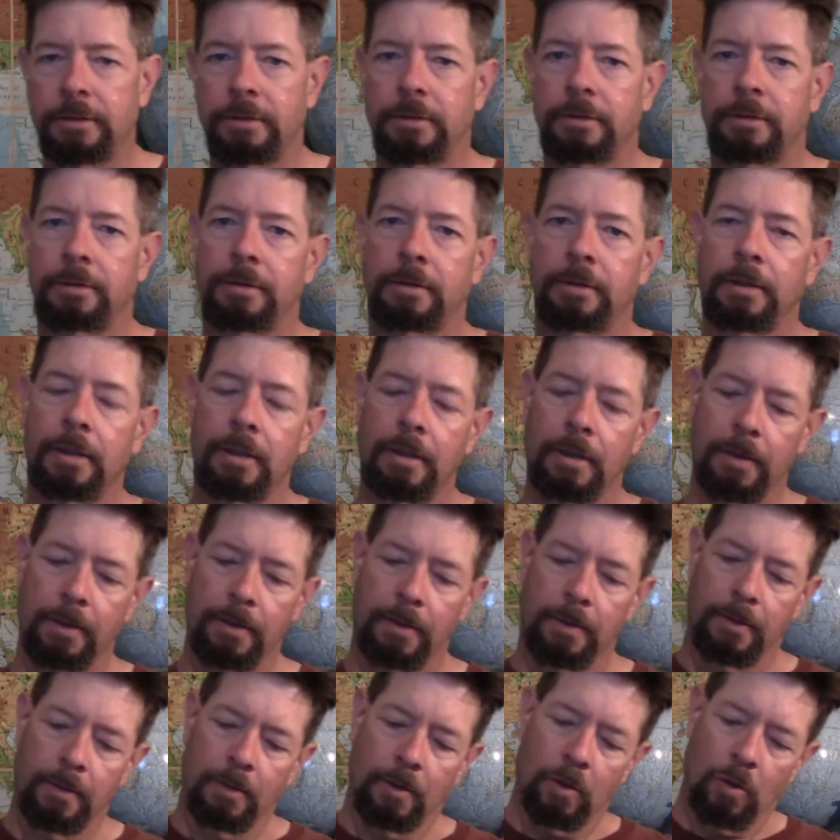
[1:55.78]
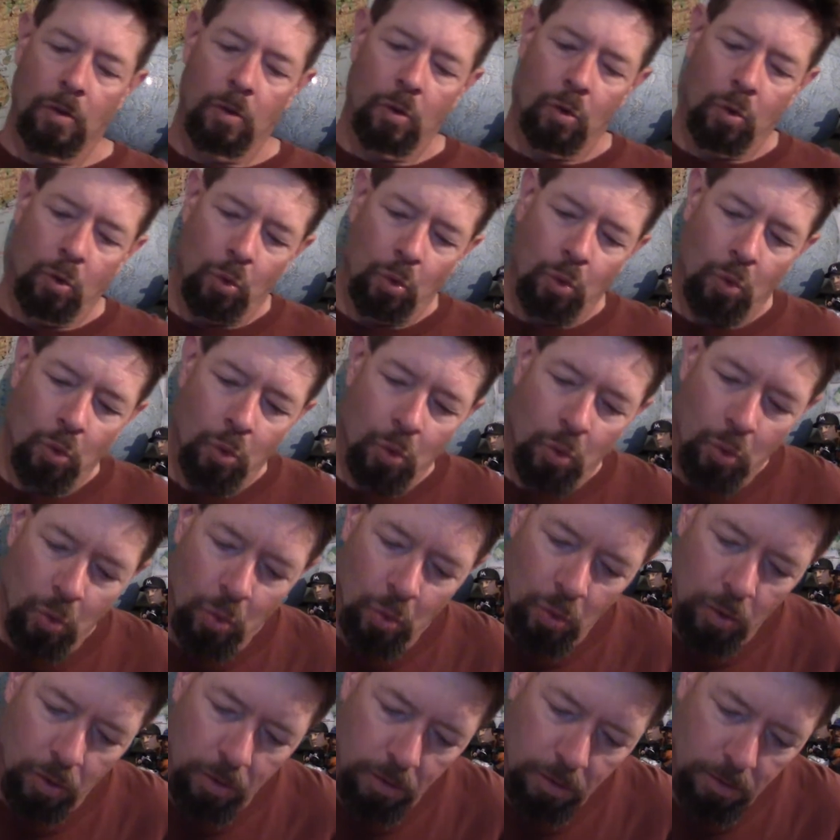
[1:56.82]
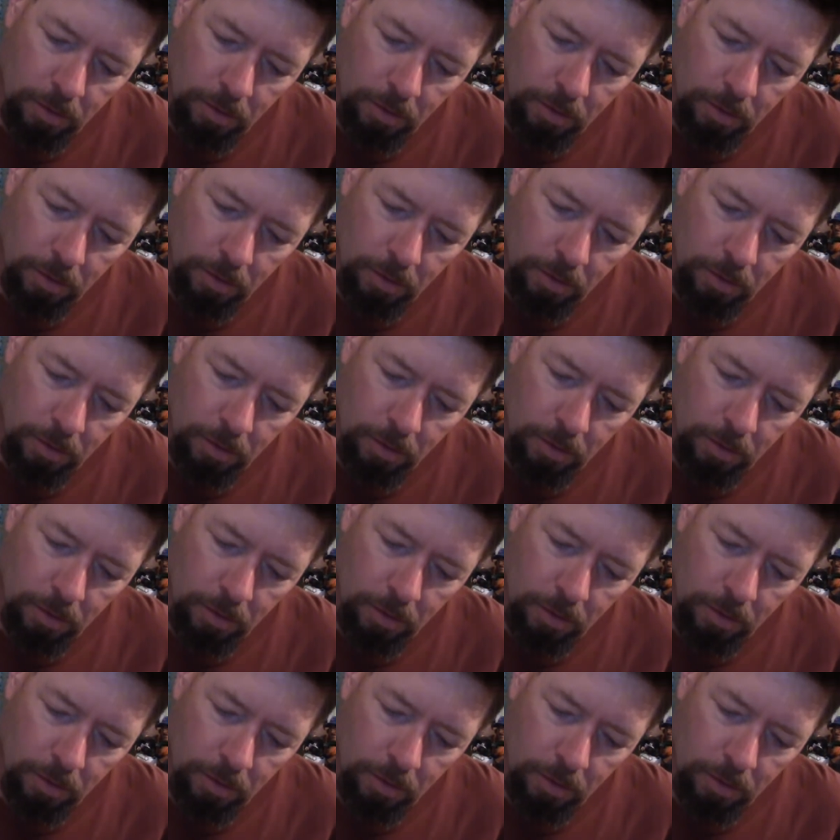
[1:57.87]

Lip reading: [no speech]